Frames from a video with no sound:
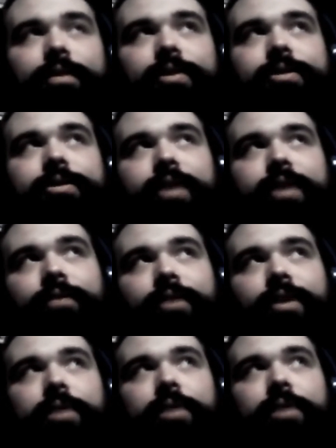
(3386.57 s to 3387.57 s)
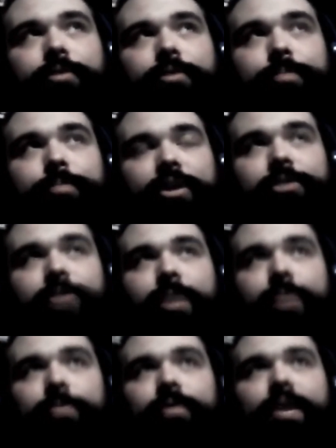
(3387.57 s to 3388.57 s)
this is definitely a bunch of
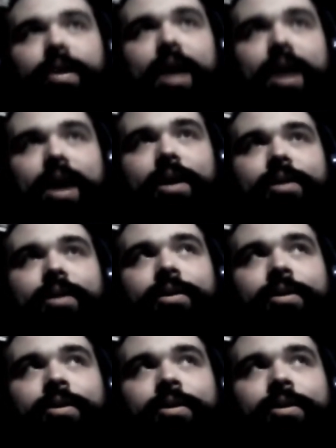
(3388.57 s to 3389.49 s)
people that I